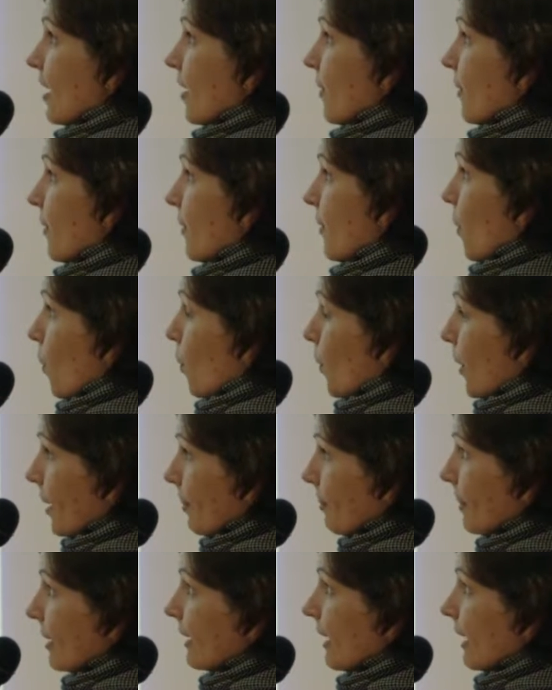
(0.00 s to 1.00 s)

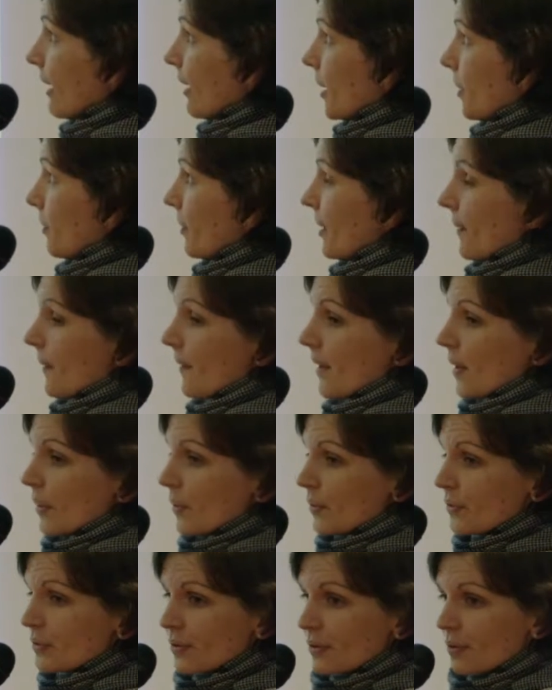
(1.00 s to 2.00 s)
Women are among
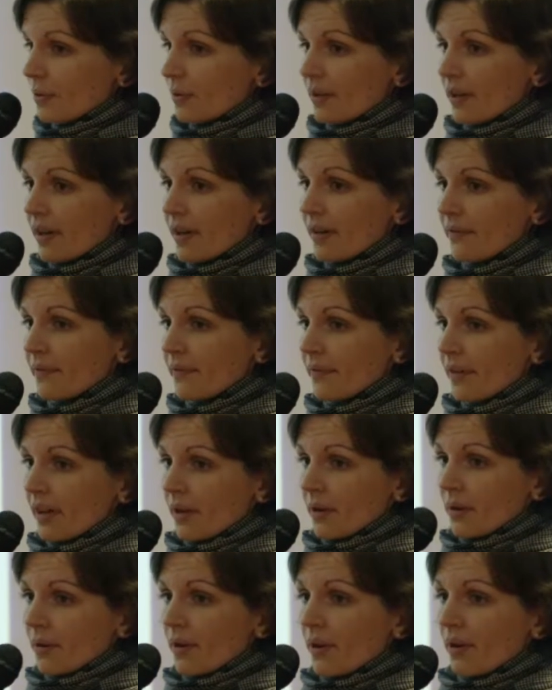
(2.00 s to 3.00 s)
those who
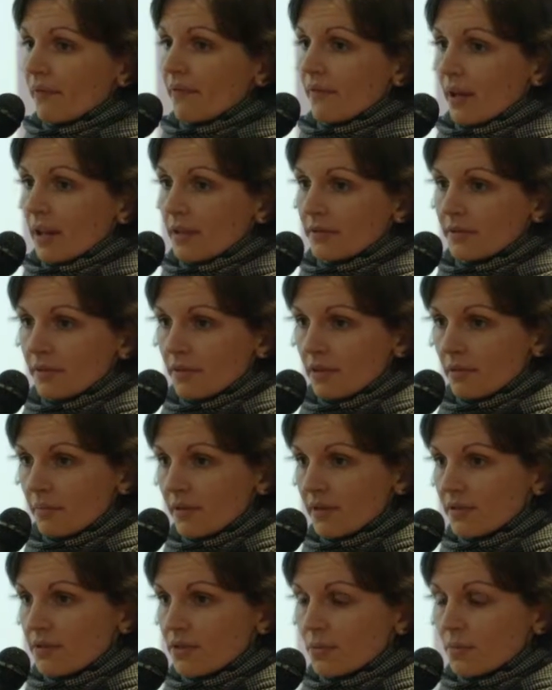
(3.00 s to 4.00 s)
are
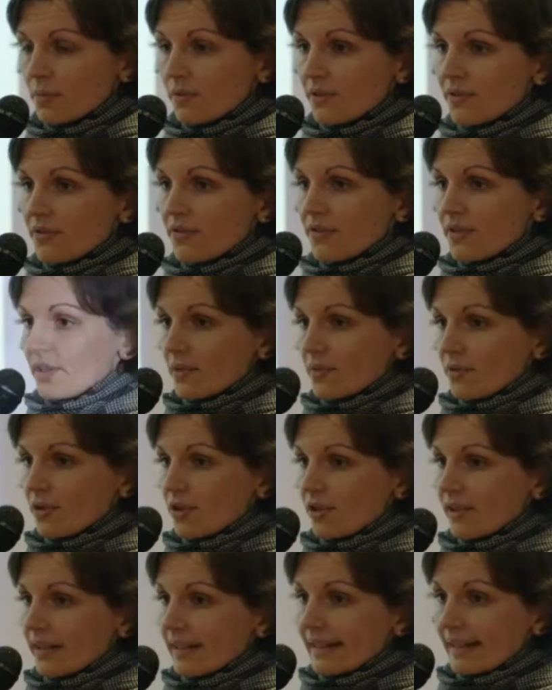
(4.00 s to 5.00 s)
vulnerable towards
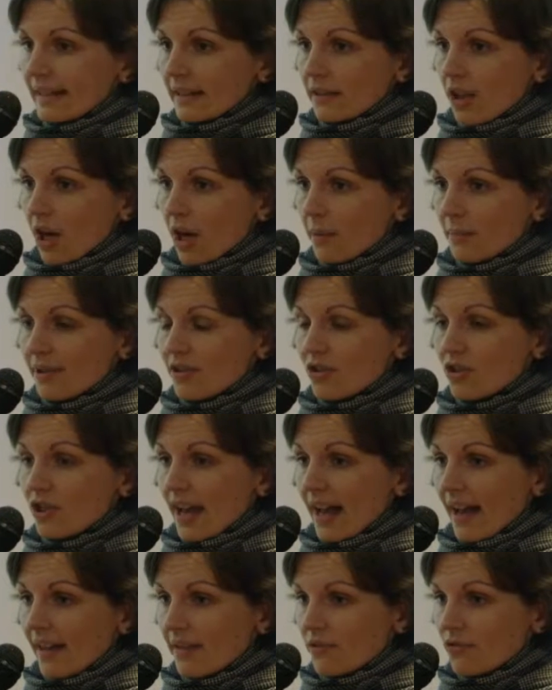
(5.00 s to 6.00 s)
socio-economic
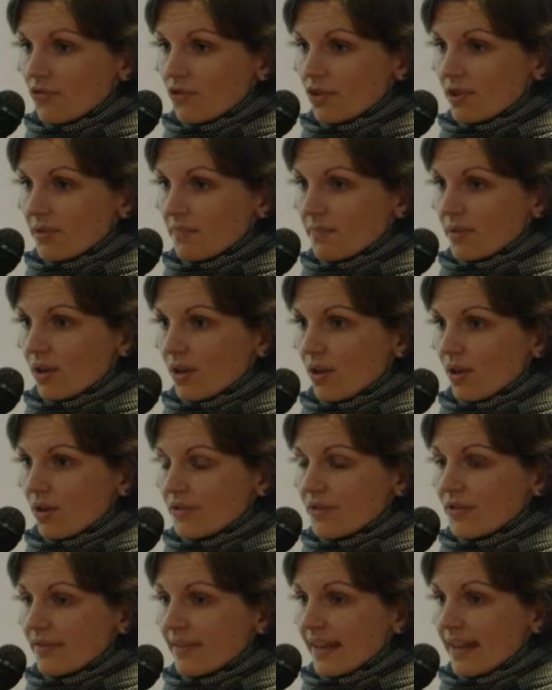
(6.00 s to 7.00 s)
challenges
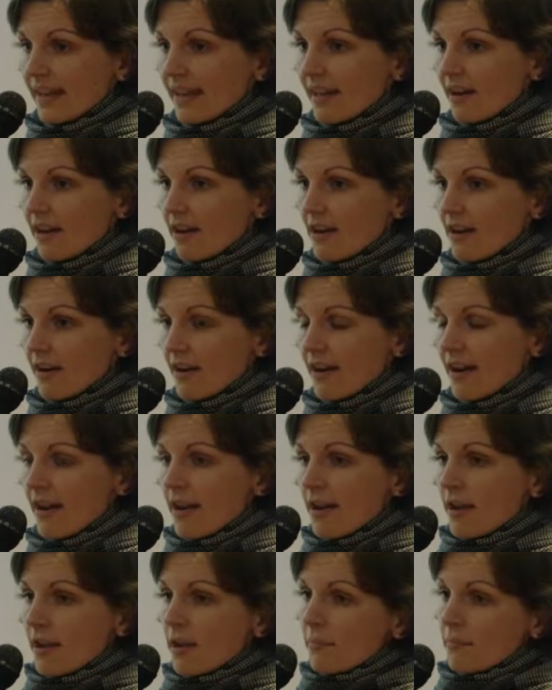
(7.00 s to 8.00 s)
because they are
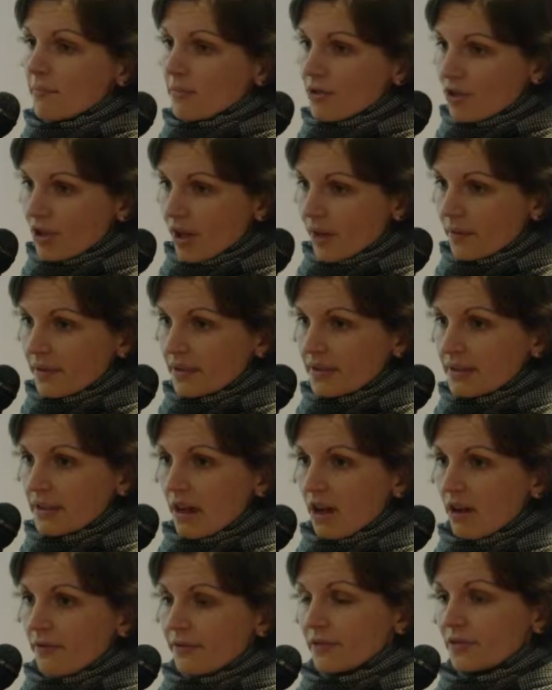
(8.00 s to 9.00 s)
majority
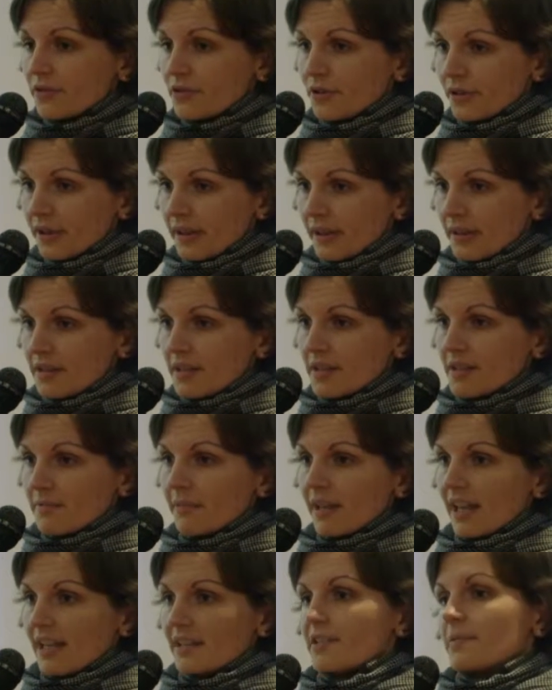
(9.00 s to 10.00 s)
of internally
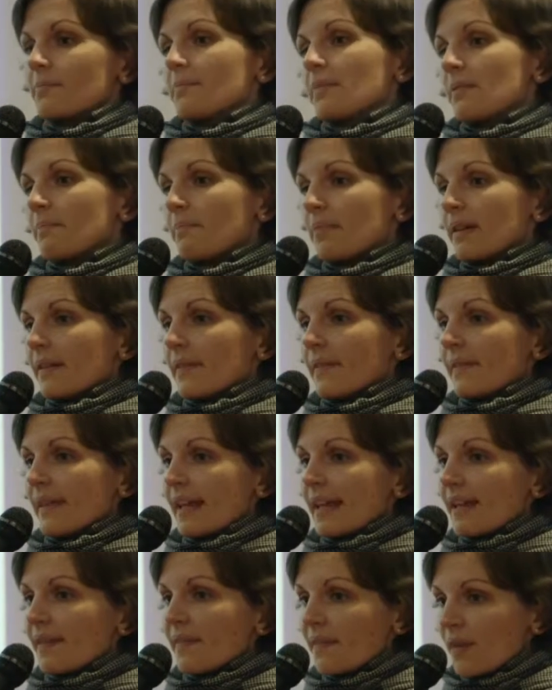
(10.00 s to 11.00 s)
displaced people.
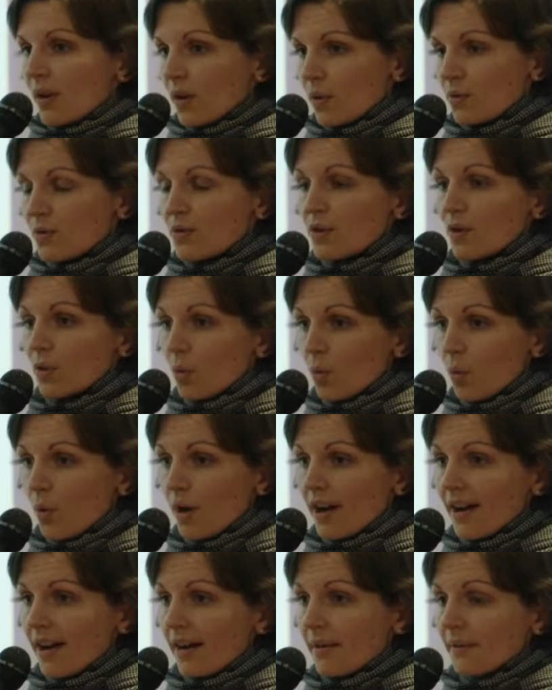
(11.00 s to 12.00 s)
They are those who
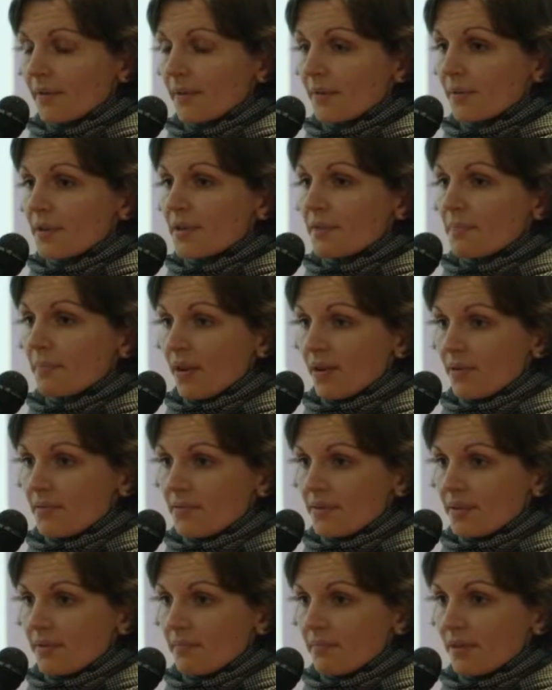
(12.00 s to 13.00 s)
are
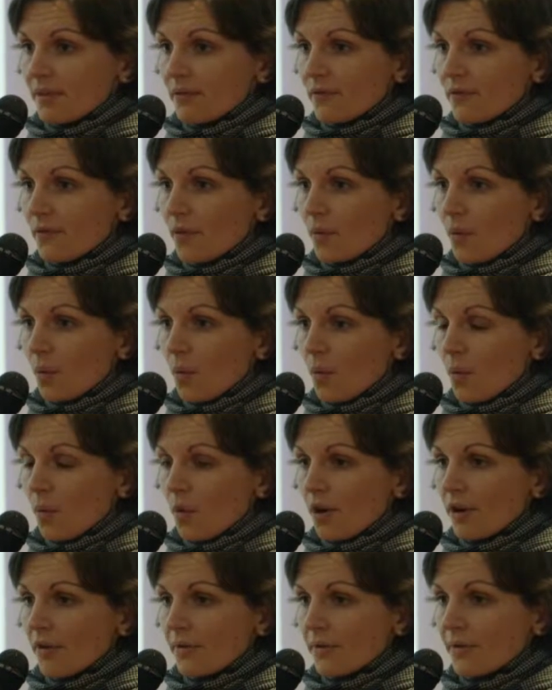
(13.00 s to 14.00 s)
responsible
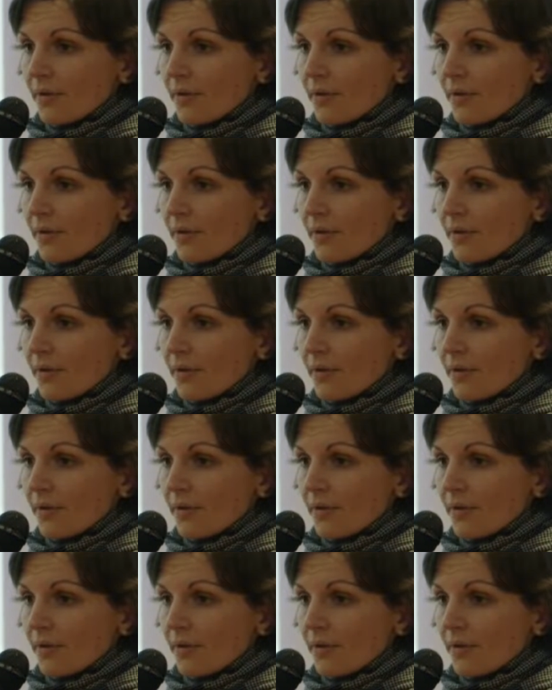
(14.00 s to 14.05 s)
for